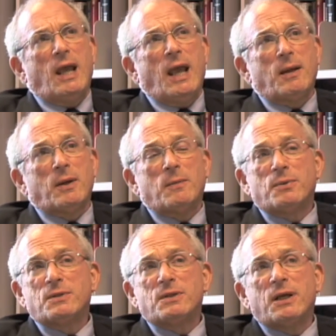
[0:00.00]
and, and
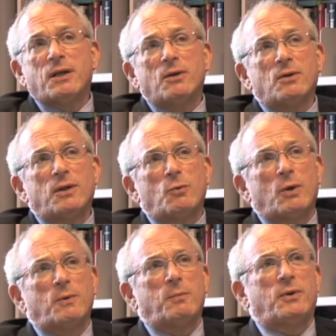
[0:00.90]
particularly
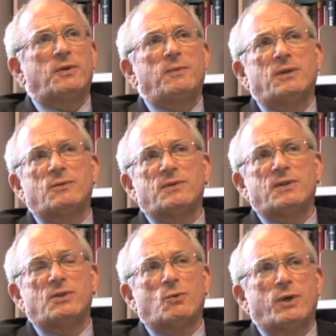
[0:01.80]
when we put them into a
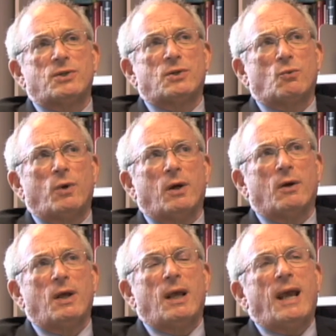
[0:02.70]
situation
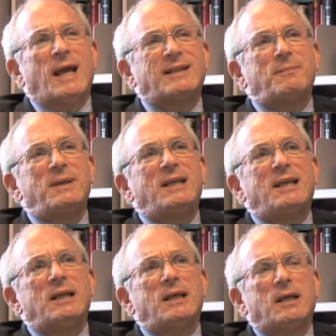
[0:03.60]
where at the
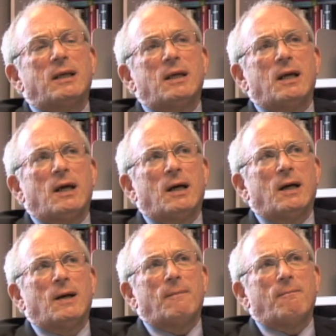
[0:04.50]
beginning
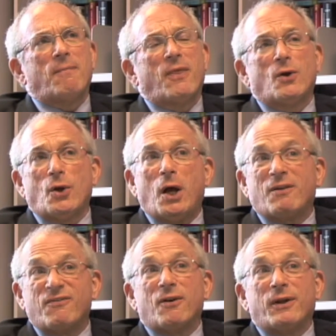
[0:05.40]
um, they're not
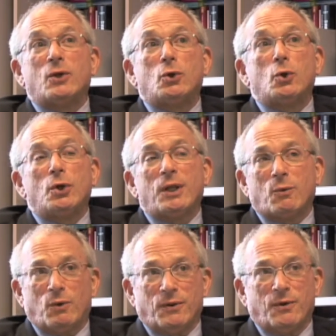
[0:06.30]
very good
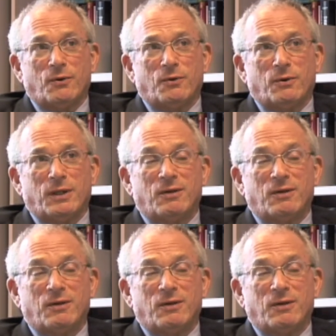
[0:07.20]
at what they're doing.